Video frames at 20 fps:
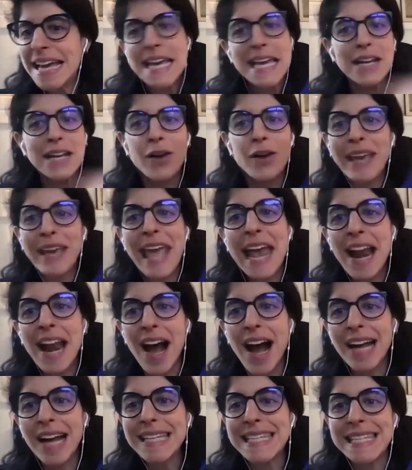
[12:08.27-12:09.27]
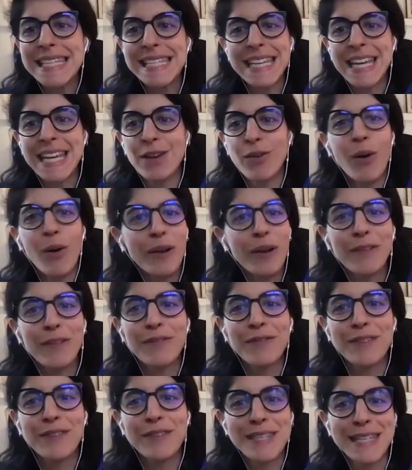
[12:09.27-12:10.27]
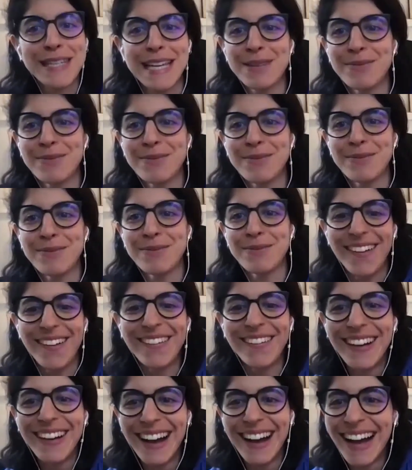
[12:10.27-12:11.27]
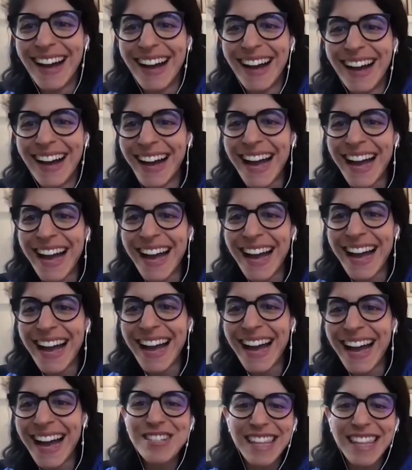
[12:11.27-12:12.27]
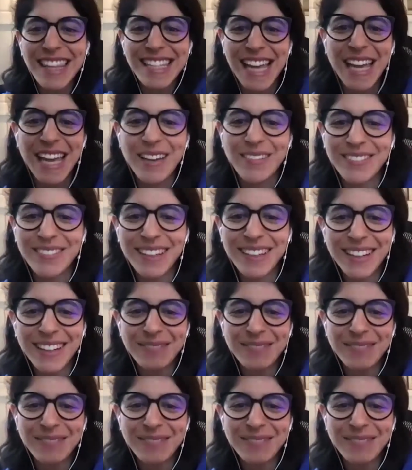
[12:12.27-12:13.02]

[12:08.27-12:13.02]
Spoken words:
We can't unsee what we've seen with data now. It's just not the same.